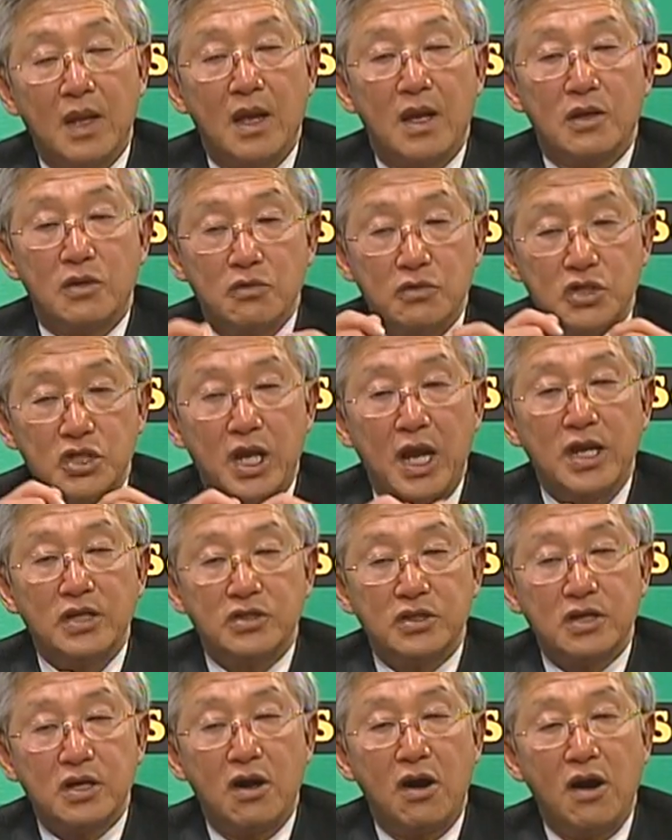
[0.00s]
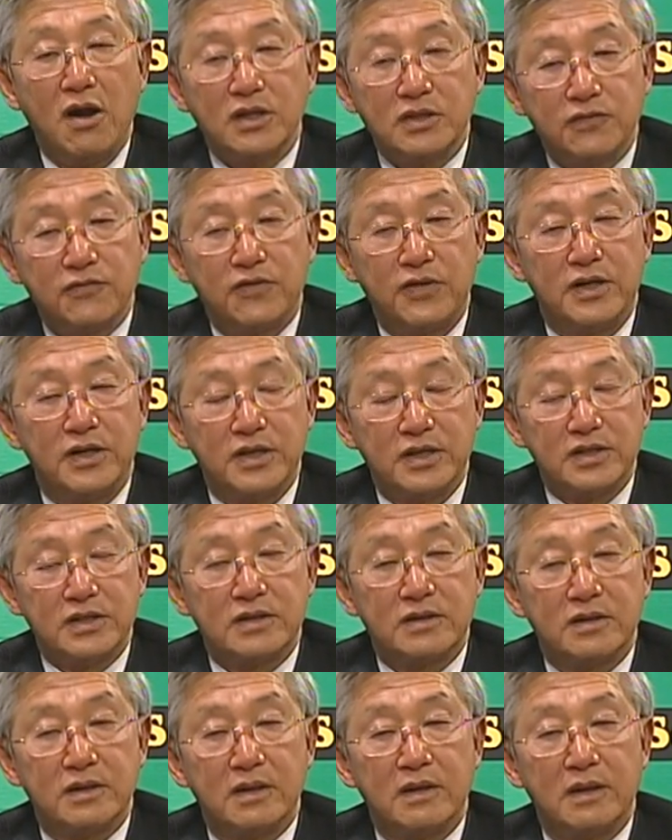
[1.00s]
you change the cards
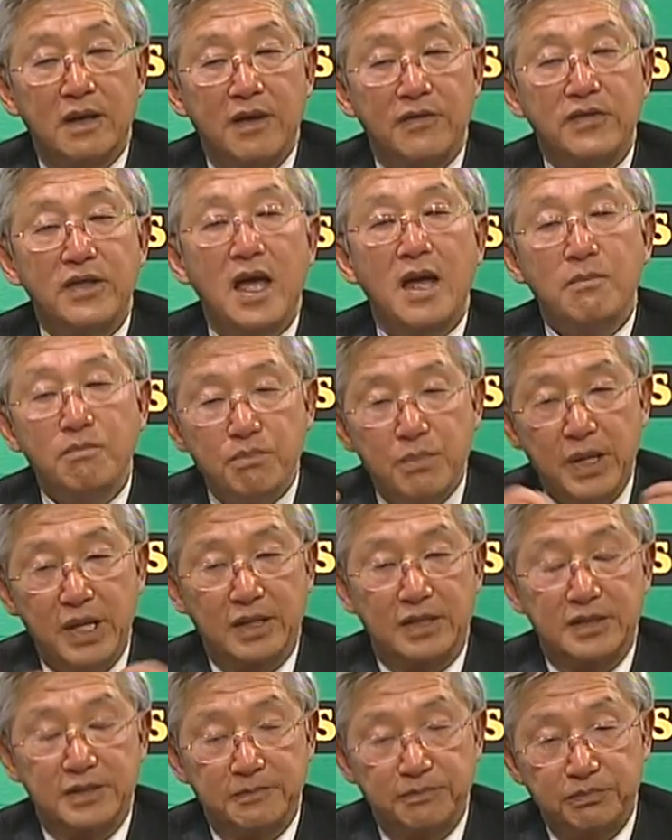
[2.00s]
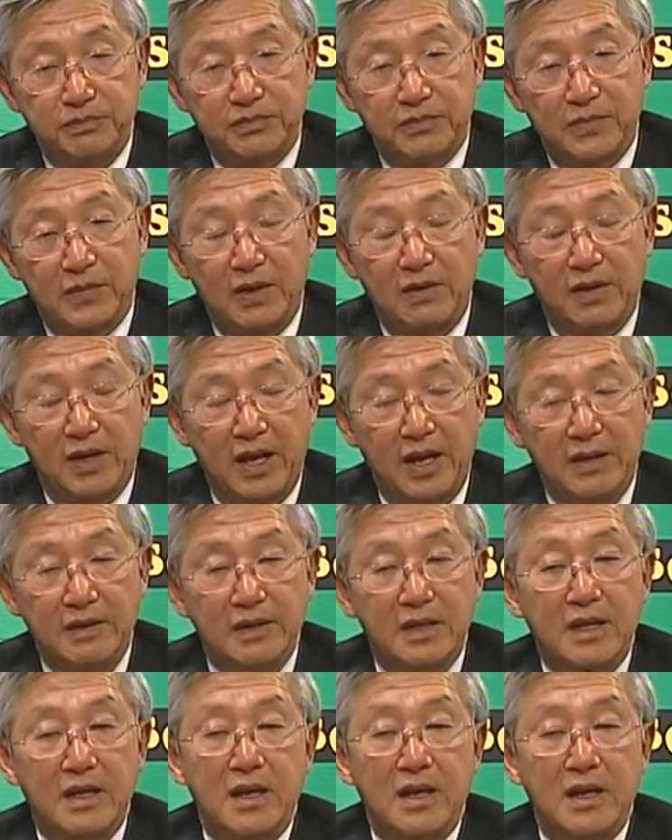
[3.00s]
first and then bid, okay?